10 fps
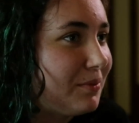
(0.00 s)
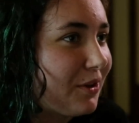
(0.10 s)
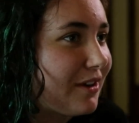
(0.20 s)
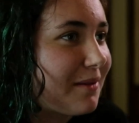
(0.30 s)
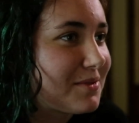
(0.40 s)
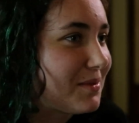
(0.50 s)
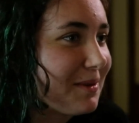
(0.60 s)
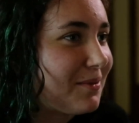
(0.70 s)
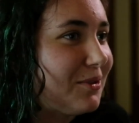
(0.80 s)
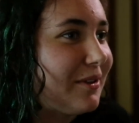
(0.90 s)
blown up
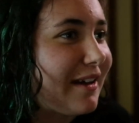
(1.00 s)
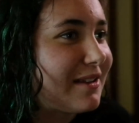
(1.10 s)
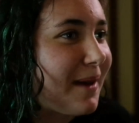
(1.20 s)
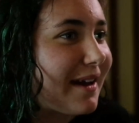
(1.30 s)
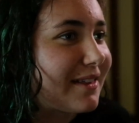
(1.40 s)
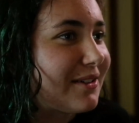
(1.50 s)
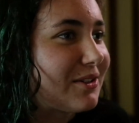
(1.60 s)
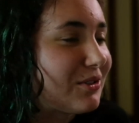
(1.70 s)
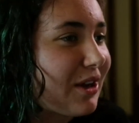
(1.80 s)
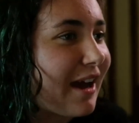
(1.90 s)
swimming pool out the back
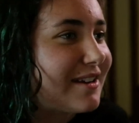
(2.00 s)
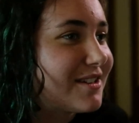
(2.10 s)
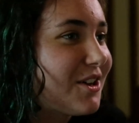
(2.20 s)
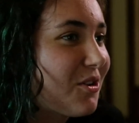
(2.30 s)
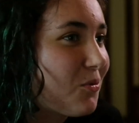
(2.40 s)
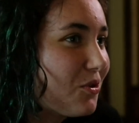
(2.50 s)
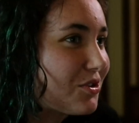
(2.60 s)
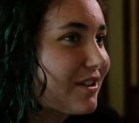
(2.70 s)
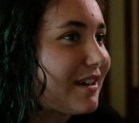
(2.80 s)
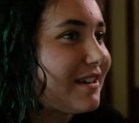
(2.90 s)
that had
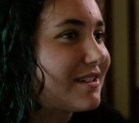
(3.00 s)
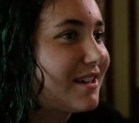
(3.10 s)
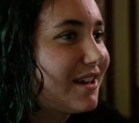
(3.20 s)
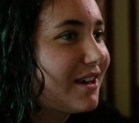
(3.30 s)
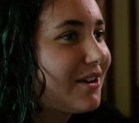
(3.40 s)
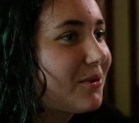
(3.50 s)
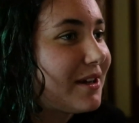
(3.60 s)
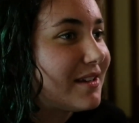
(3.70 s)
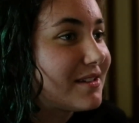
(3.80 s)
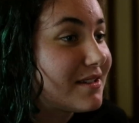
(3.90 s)
water in it.
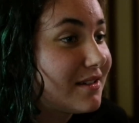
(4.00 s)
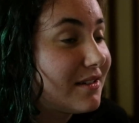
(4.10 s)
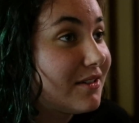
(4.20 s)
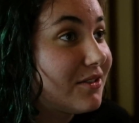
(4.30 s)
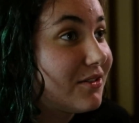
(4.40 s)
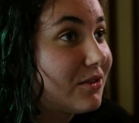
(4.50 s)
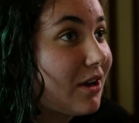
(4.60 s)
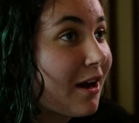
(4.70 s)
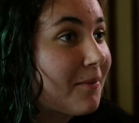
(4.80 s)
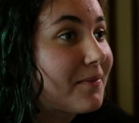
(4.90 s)
We'd
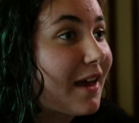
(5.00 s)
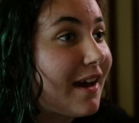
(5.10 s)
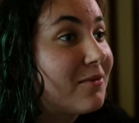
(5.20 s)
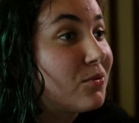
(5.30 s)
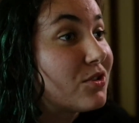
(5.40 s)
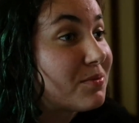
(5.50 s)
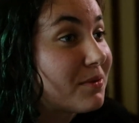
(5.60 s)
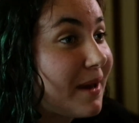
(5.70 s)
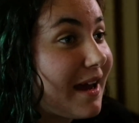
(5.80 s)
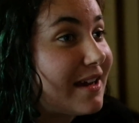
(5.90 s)
had water
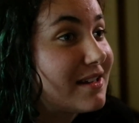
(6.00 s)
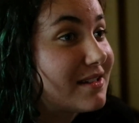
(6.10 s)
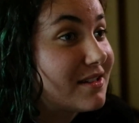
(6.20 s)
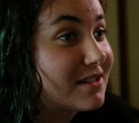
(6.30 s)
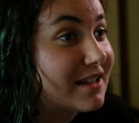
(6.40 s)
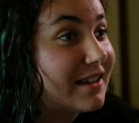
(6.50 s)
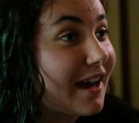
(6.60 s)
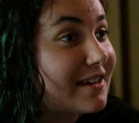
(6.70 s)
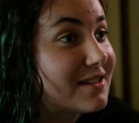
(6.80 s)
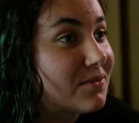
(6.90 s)
prepared just in
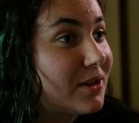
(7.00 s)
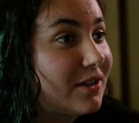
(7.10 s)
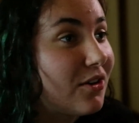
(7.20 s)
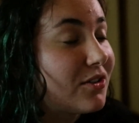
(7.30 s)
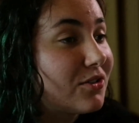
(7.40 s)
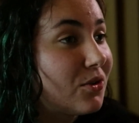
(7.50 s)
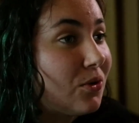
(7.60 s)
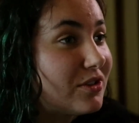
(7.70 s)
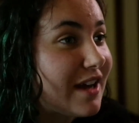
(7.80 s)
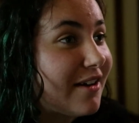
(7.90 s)
case we got
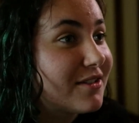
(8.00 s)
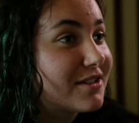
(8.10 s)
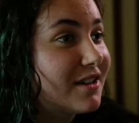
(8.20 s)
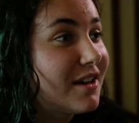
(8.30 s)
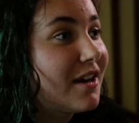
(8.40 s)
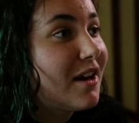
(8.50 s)
caught out.